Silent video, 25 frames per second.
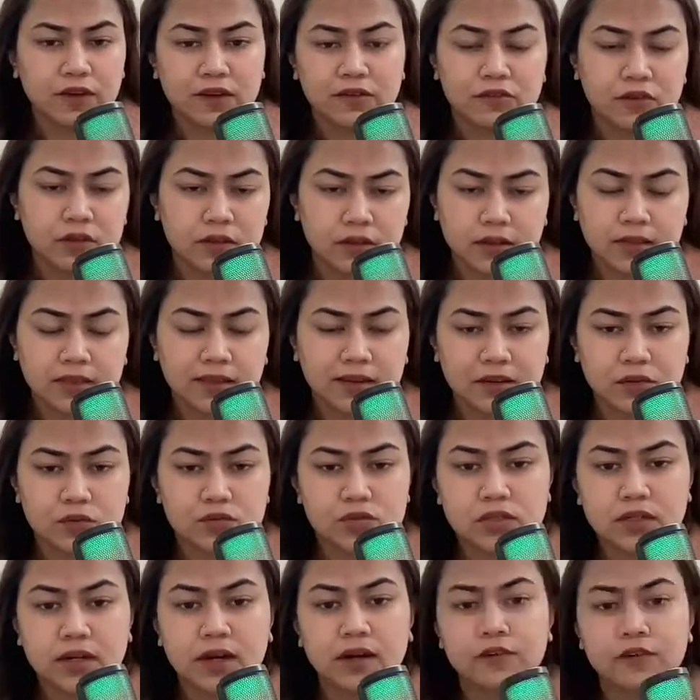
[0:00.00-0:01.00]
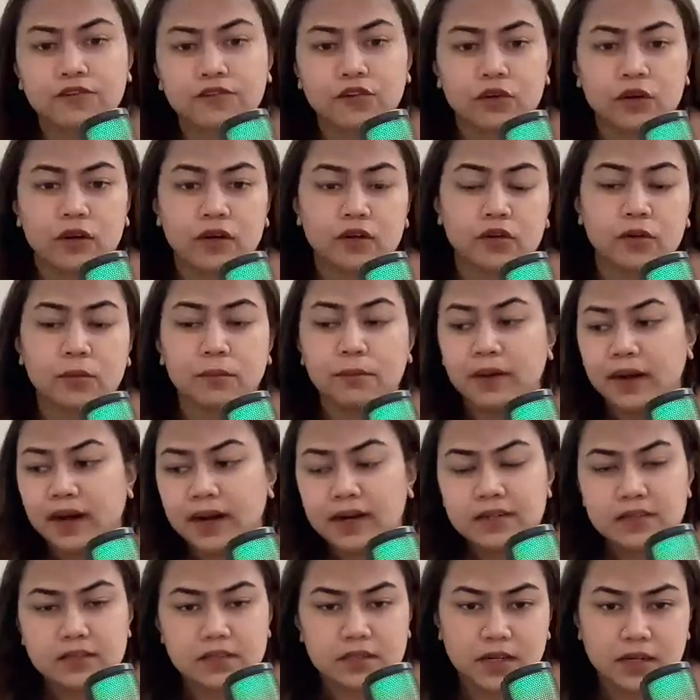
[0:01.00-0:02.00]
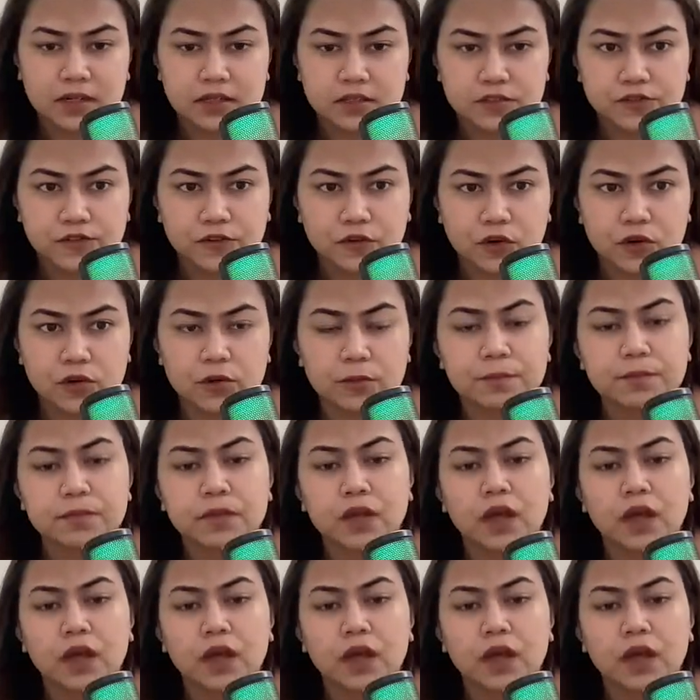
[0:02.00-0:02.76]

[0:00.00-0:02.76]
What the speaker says: everything that you stand for and your brand stands for.